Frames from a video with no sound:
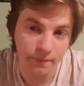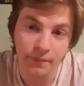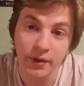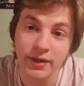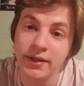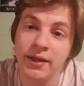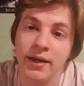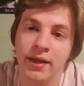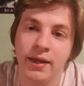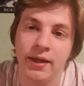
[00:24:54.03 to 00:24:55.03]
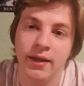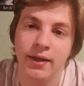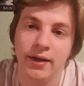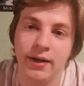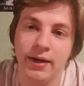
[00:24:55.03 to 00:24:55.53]
But
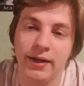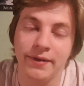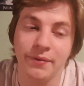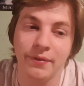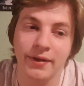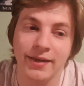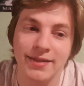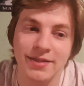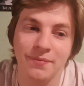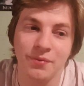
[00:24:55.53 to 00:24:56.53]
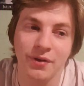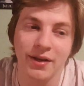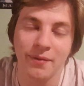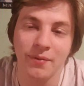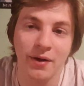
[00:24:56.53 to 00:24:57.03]
I do think at some point
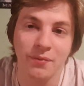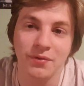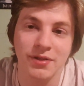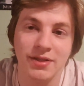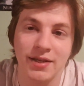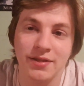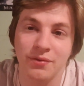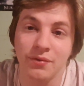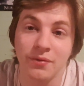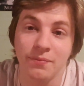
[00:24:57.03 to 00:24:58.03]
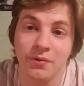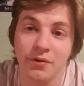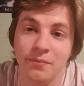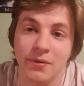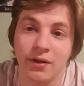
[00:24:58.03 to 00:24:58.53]
I probably will just say screw it and pull
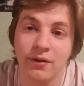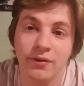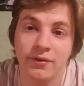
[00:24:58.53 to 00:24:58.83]
the plug.